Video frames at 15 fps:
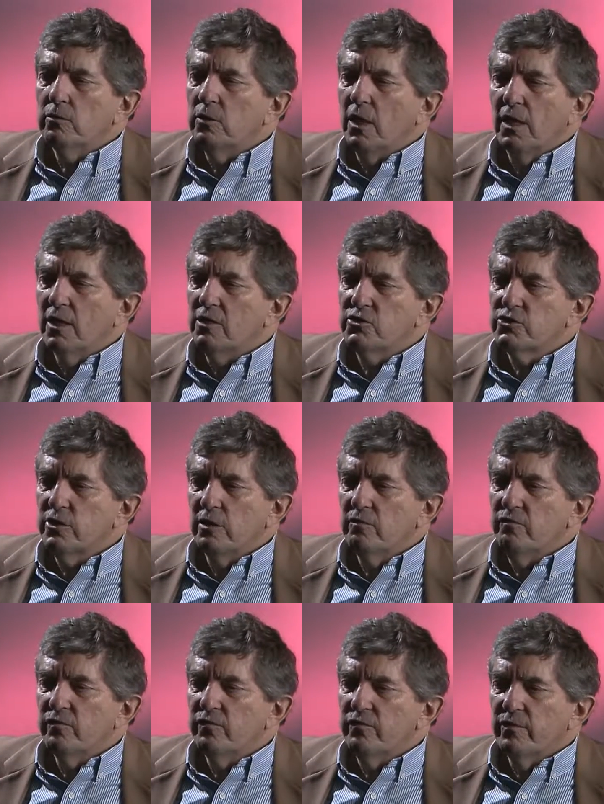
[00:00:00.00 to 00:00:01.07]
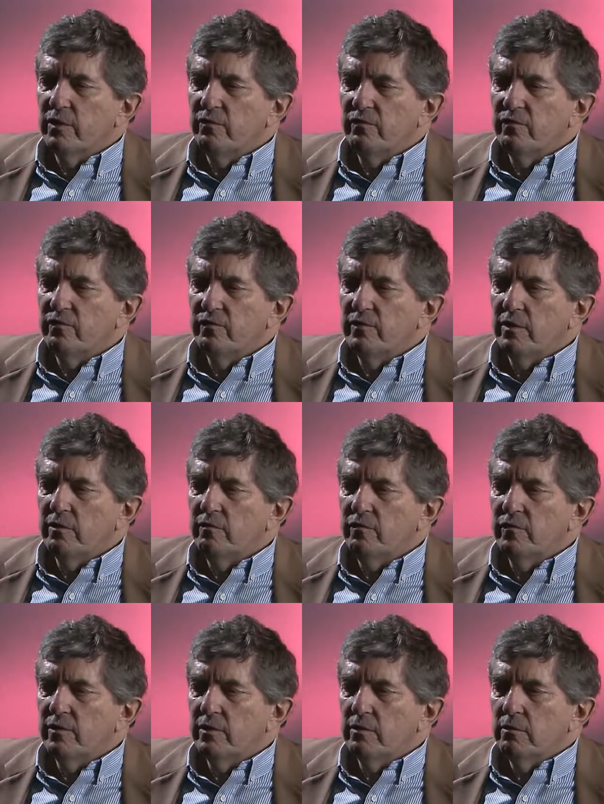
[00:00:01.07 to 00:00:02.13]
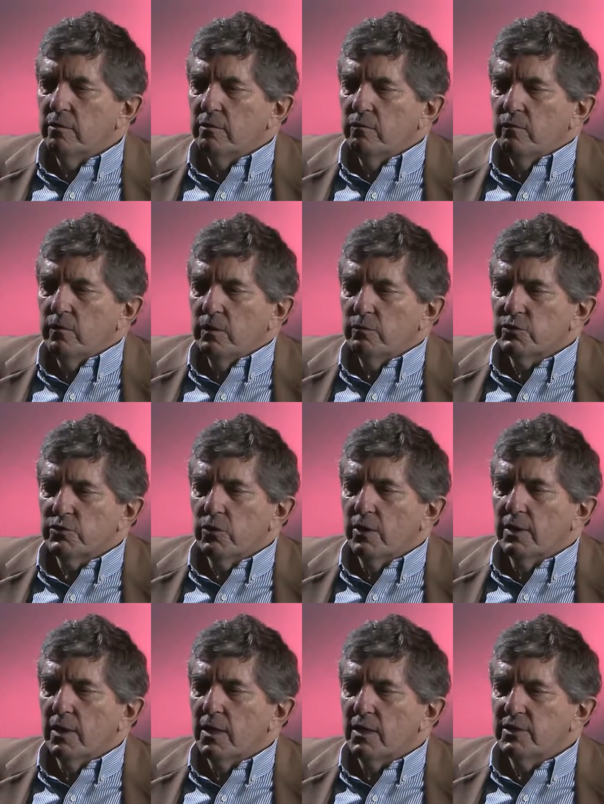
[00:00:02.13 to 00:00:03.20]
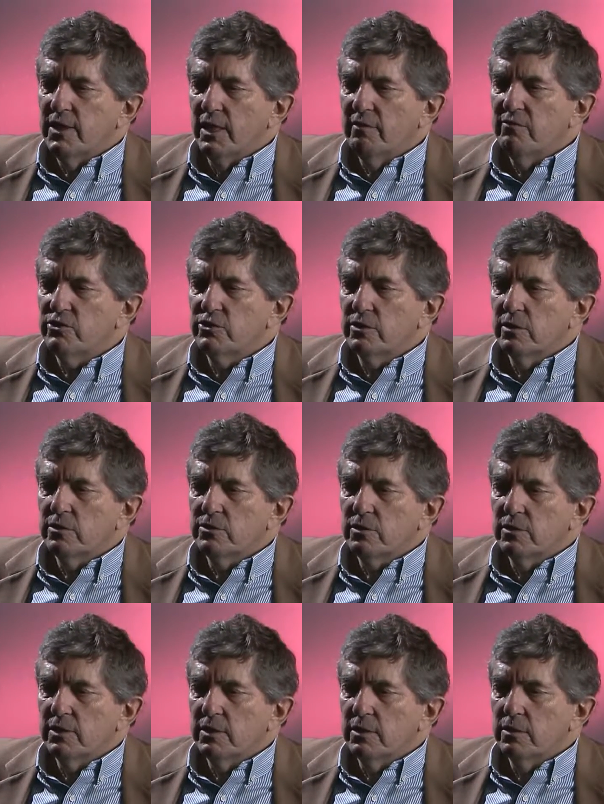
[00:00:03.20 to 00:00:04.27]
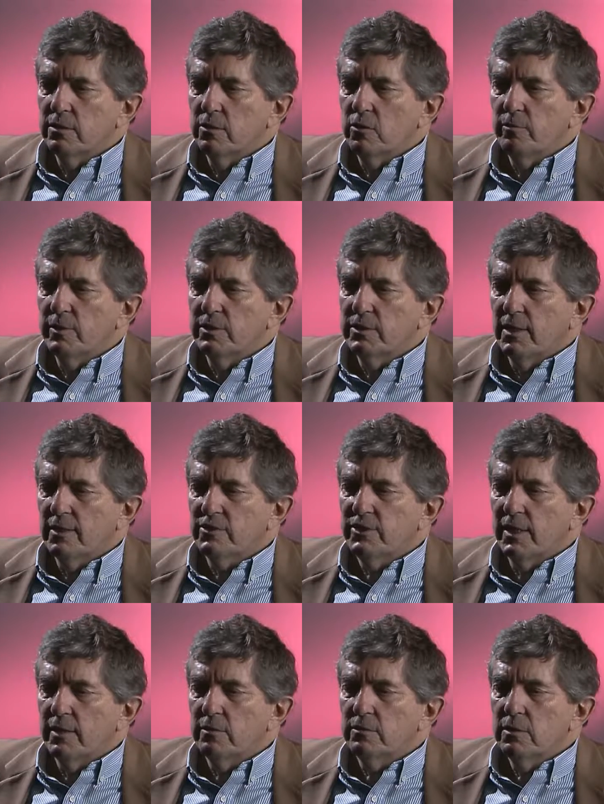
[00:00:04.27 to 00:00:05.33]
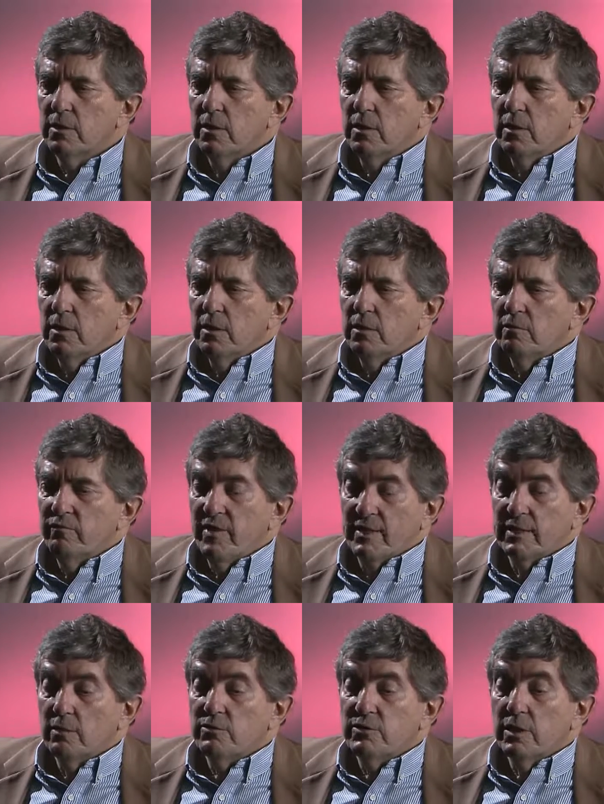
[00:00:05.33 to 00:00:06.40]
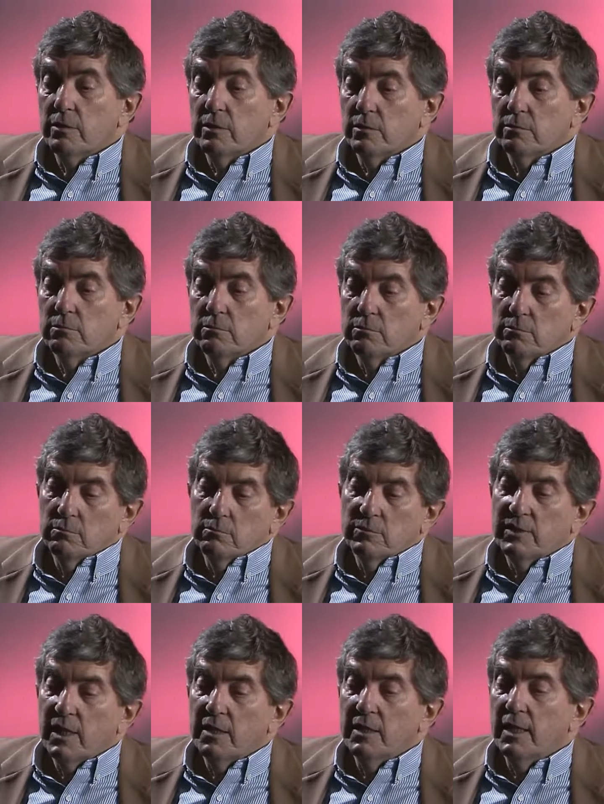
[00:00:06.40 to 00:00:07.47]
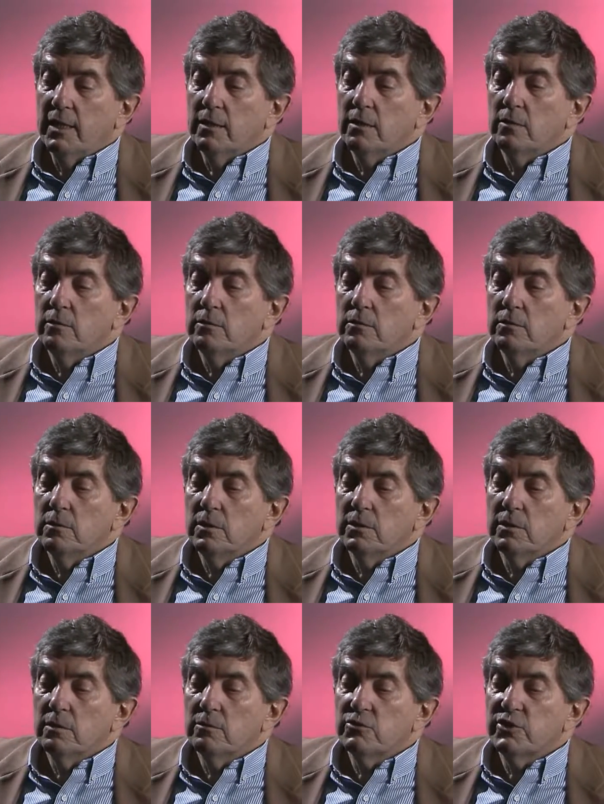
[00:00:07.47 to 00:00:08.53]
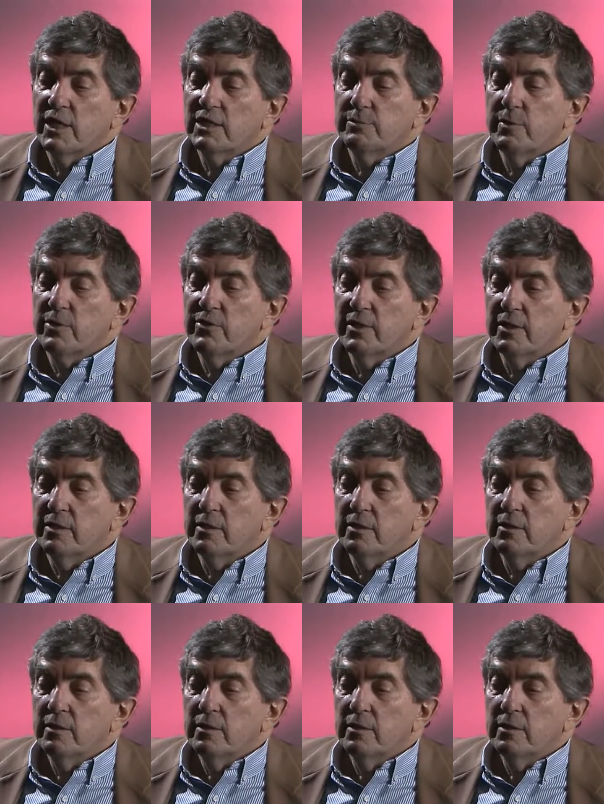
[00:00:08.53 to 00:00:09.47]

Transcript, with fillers: knowledge of, of, of, the, of what was going on on television and certainly didn't know about Dark Shadows. In fact, I was out in San Diego at the Shakespeare Theater,